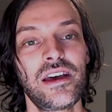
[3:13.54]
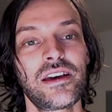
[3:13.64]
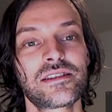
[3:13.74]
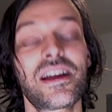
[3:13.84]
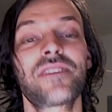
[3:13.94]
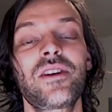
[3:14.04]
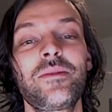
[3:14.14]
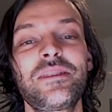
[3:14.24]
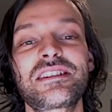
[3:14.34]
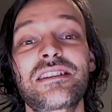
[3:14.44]
Sarah
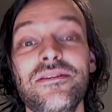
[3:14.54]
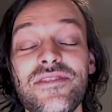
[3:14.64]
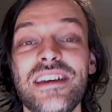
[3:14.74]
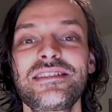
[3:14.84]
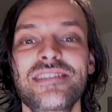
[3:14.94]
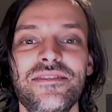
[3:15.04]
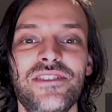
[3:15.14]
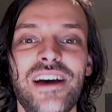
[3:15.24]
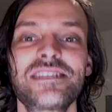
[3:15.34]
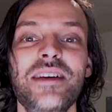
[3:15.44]
Freeman is convinced that if
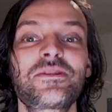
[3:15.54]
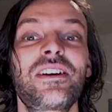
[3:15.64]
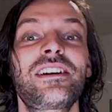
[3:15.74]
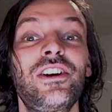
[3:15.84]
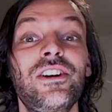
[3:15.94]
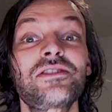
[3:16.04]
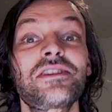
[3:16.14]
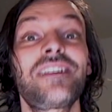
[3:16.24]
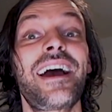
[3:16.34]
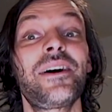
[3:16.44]
concepts like hers
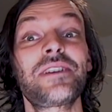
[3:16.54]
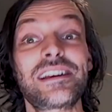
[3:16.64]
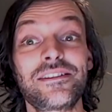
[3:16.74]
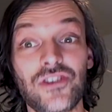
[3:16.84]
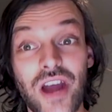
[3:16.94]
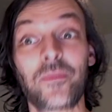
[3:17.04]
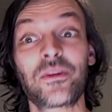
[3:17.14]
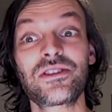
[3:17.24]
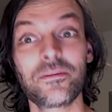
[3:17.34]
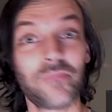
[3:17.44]
allowing
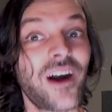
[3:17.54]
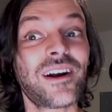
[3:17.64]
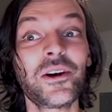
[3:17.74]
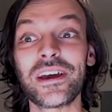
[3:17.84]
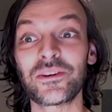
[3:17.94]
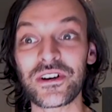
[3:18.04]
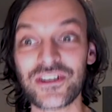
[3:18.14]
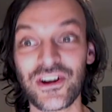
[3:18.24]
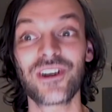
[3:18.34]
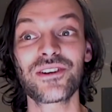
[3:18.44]
shoppers to borrow and
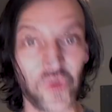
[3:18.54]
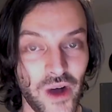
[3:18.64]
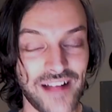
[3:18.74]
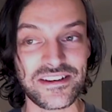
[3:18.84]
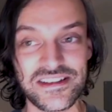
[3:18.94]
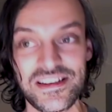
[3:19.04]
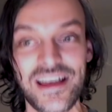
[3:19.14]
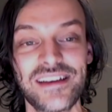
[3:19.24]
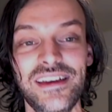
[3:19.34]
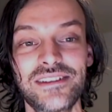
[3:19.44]
return quality
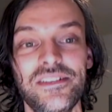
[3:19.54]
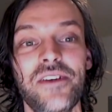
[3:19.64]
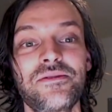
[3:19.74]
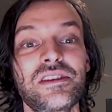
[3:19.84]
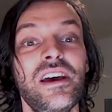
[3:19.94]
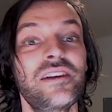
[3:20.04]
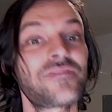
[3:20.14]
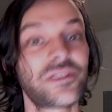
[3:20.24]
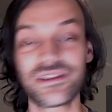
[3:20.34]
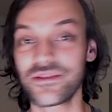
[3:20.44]
secondhand clothes
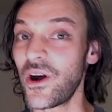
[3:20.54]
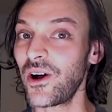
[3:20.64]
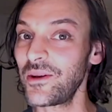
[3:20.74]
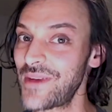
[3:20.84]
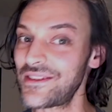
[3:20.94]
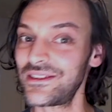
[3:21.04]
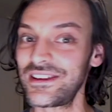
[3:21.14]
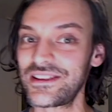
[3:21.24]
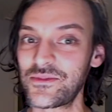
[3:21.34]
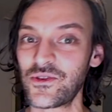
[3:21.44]
for a small monthly
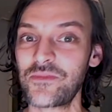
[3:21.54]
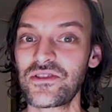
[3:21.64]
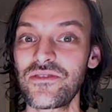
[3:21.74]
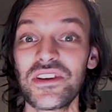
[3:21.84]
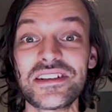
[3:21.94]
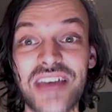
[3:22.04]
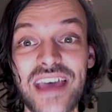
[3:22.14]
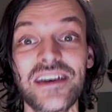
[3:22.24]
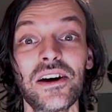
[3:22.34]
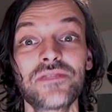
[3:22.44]
subscription fee
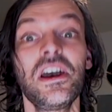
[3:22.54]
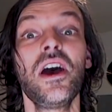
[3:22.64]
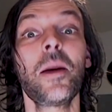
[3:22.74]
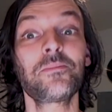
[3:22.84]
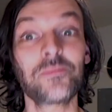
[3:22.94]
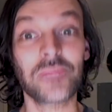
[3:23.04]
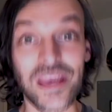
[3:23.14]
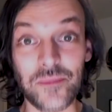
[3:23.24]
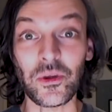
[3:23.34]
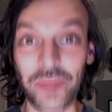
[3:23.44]
take off,
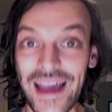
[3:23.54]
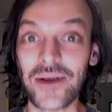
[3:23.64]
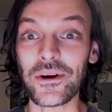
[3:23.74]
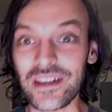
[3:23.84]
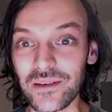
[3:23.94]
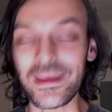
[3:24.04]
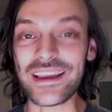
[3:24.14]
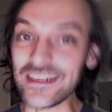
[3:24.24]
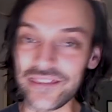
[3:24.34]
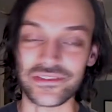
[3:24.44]
people power can make
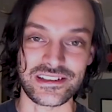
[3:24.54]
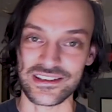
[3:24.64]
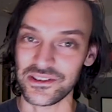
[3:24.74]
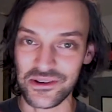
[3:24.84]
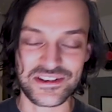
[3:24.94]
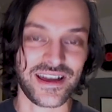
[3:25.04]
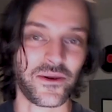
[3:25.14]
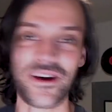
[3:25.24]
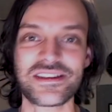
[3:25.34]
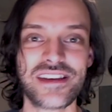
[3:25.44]
a difference. And of course, that
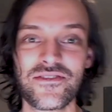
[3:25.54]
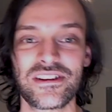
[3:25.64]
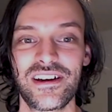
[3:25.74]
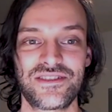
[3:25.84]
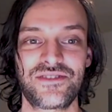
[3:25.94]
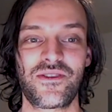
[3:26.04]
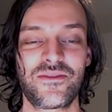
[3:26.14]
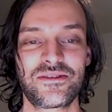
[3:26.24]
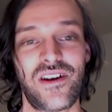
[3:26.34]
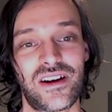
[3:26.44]
works in every kind of story
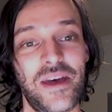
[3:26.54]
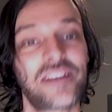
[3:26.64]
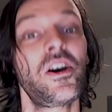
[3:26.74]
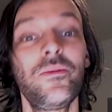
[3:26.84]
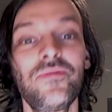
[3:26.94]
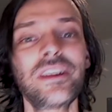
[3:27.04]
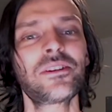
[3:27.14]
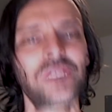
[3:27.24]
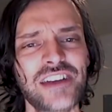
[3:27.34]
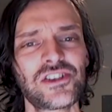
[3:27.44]
we're talking about. Hopefully, it'll
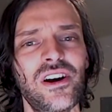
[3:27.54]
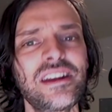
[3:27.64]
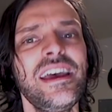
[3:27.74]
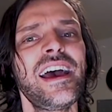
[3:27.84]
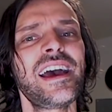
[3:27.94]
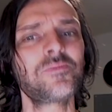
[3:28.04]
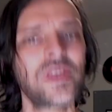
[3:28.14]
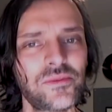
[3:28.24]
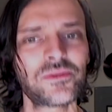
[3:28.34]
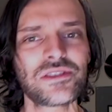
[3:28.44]
catch on and
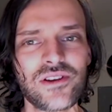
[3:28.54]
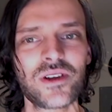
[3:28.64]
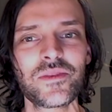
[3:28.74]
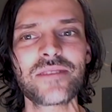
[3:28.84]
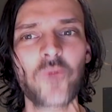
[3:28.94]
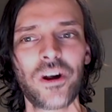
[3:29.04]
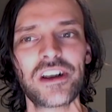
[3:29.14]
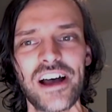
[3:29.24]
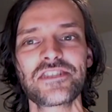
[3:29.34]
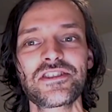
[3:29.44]
people will start being more
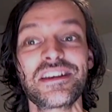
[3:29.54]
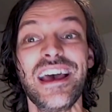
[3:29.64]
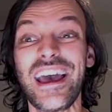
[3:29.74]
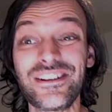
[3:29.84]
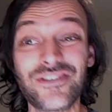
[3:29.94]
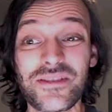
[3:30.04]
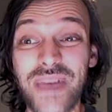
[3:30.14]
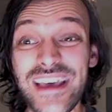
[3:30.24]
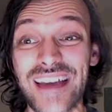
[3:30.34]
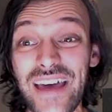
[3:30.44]
conscious and just
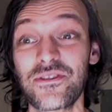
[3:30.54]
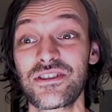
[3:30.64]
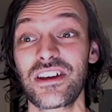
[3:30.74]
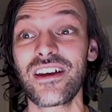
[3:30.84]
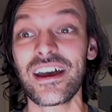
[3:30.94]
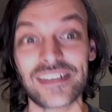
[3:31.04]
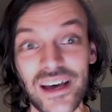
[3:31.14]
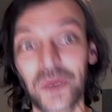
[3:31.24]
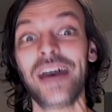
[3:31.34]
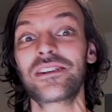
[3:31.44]
make an effort to not
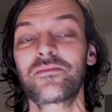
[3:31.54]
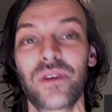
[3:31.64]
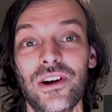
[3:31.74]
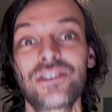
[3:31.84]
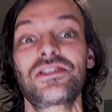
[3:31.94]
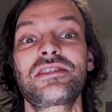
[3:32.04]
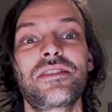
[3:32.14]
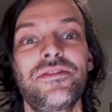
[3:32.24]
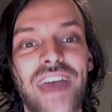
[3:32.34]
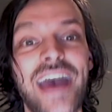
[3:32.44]
go out and purchase the
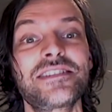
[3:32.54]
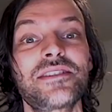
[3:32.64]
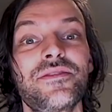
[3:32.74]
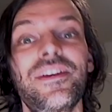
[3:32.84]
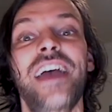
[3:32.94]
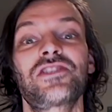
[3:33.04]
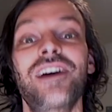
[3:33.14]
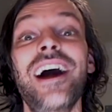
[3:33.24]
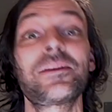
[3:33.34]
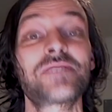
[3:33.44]
fast fashion
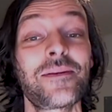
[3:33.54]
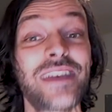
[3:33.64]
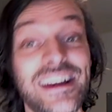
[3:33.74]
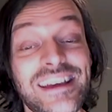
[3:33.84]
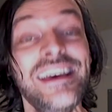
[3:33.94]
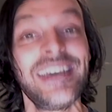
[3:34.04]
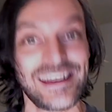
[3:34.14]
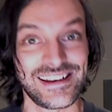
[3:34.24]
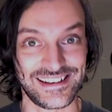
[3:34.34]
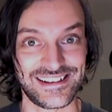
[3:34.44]
items. I mean,
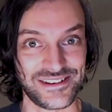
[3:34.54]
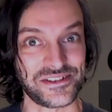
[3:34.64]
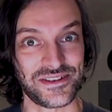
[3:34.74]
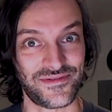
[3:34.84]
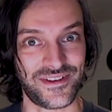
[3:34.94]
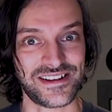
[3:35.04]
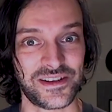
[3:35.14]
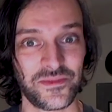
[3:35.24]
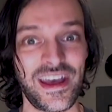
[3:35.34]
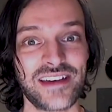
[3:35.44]
and, and here's the phrase
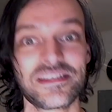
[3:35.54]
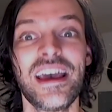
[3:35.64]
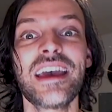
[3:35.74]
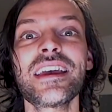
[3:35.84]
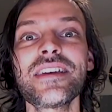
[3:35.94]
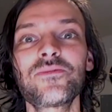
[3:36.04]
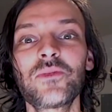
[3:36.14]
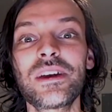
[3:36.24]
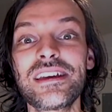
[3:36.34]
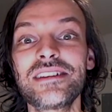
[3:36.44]
that pays if
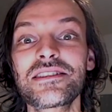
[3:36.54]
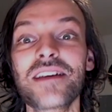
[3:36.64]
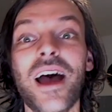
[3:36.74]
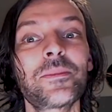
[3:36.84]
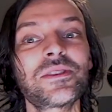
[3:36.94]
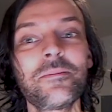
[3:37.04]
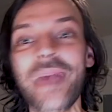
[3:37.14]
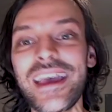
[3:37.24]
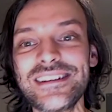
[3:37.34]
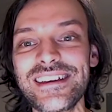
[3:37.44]
we stop
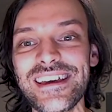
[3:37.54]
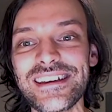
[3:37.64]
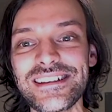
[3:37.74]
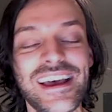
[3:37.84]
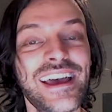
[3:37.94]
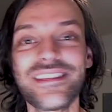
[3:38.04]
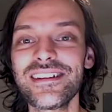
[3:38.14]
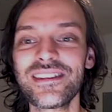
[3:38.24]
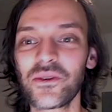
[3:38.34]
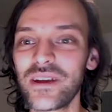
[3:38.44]
demanding it,
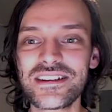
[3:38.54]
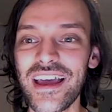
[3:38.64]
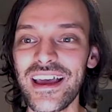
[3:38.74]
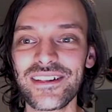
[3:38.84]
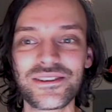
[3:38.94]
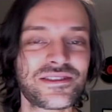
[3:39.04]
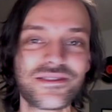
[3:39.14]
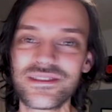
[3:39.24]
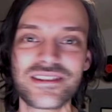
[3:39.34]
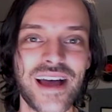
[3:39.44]
then the retailers
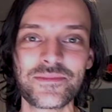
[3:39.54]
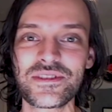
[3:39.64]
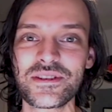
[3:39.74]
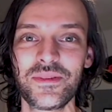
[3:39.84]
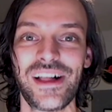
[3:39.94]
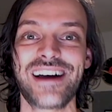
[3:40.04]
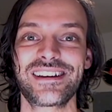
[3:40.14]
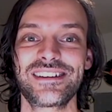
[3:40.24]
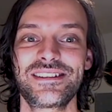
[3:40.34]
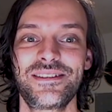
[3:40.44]
will stop
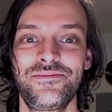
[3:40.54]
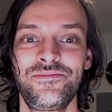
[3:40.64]
supplying it.